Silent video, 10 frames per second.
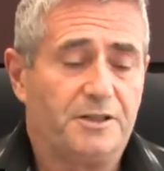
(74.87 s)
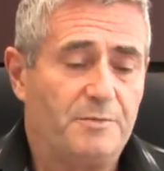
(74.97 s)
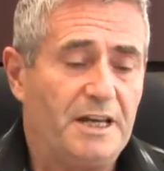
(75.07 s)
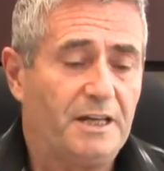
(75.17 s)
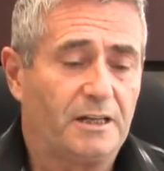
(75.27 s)

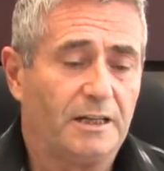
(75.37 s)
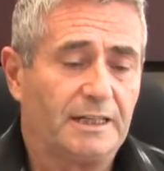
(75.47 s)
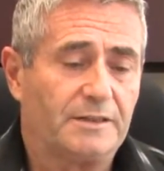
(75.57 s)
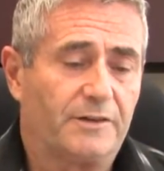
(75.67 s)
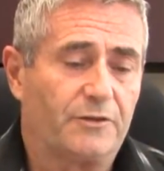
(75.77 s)
many
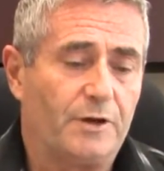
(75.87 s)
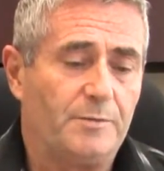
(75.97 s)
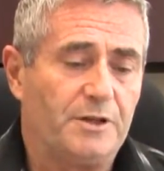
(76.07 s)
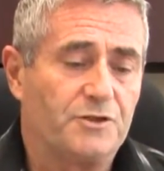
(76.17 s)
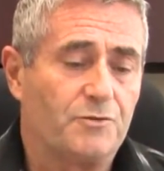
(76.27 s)
collective
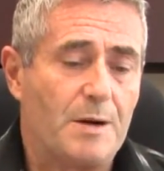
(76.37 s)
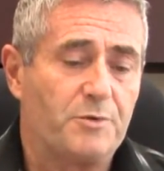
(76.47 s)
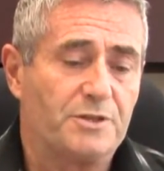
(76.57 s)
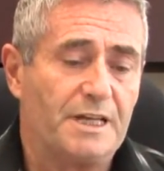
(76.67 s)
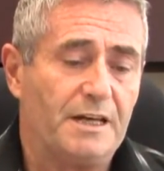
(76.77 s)
agreements
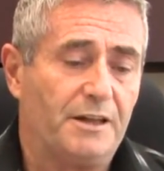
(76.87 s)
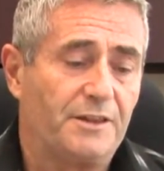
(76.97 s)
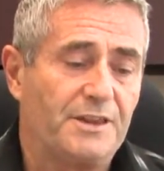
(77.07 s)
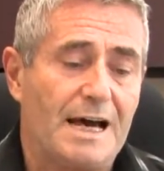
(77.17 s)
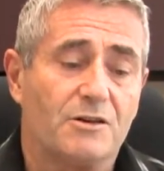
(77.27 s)
representing
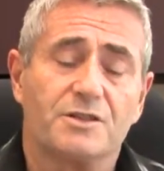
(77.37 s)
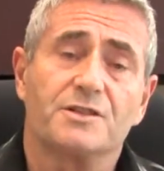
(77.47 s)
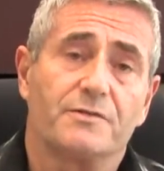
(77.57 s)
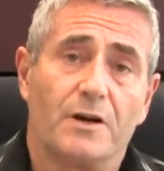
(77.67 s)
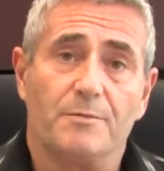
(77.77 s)
thousands
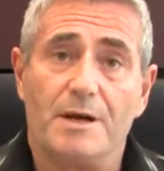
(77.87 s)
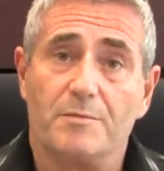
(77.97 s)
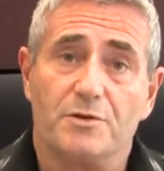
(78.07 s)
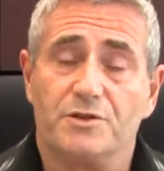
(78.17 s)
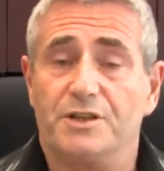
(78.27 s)
of our
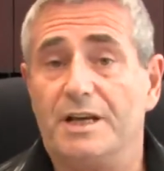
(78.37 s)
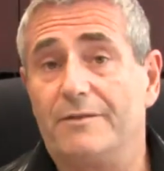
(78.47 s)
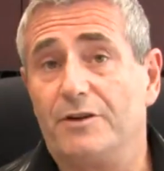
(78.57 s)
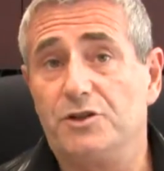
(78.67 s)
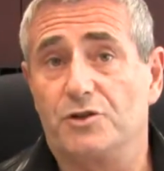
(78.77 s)
members in
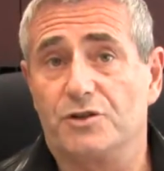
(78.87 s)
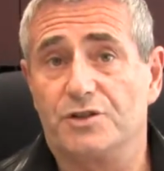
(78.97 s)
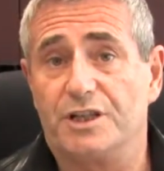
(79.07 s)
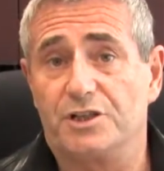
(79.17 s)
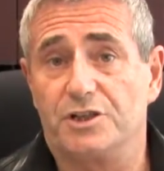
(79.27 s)
every
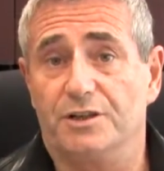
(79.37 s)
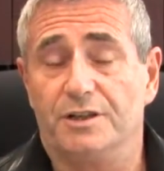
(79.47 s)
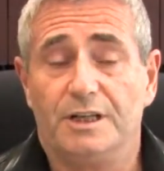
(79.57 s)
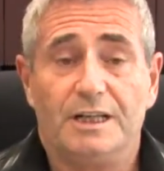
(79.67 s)
jurisdiction.